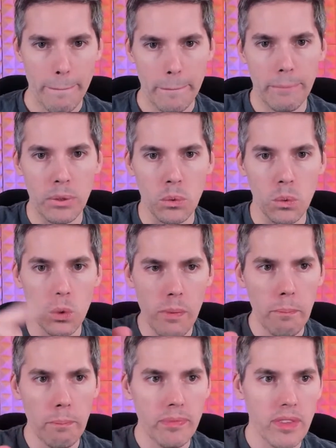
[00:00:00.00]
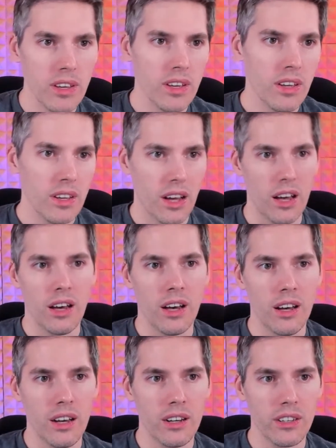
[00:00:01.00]
Be-whoop.
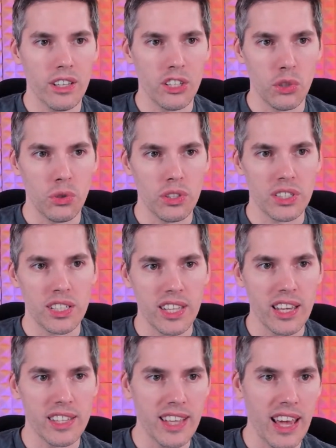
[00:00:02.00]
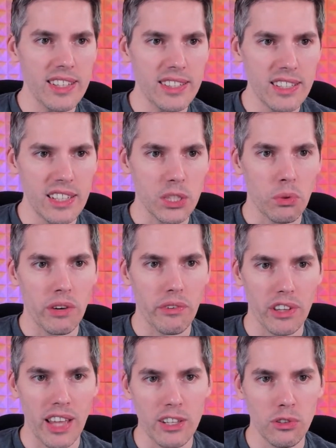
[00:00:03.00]
Uh, into Sasaya's Essence. Whenever
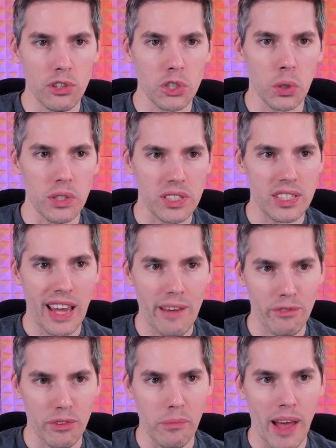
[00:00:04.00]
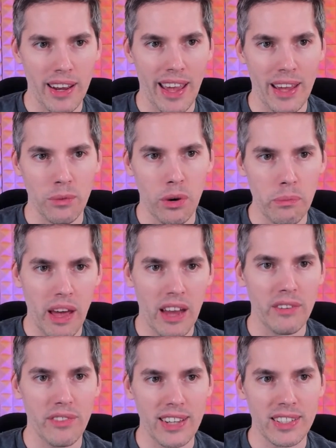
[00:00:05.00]
a land you control is tapped for mana, add one
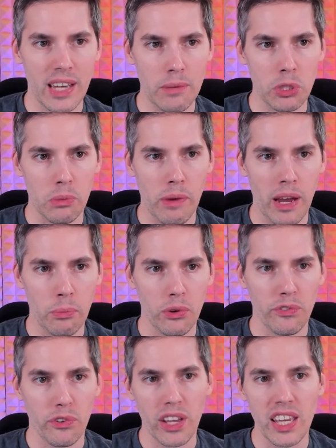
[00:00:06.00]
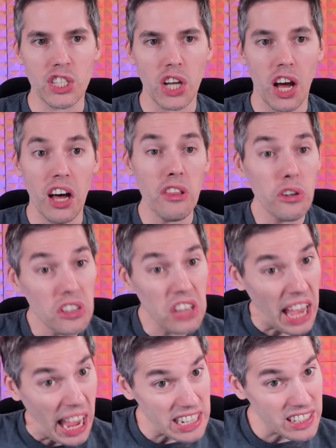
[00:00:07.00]
mana of that type to your mana pool for each other
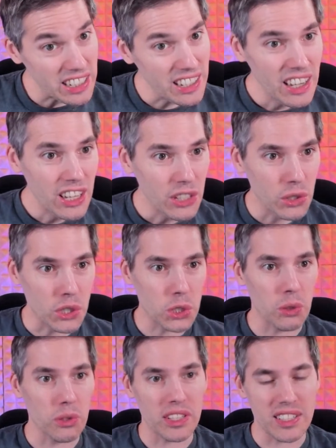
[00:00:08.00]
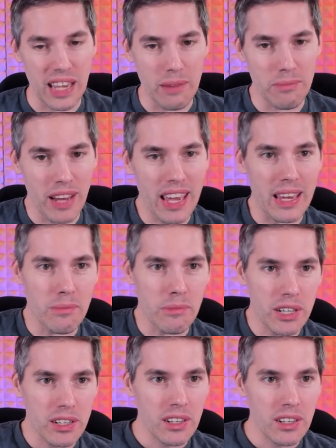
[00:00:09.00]
land you control with the same name.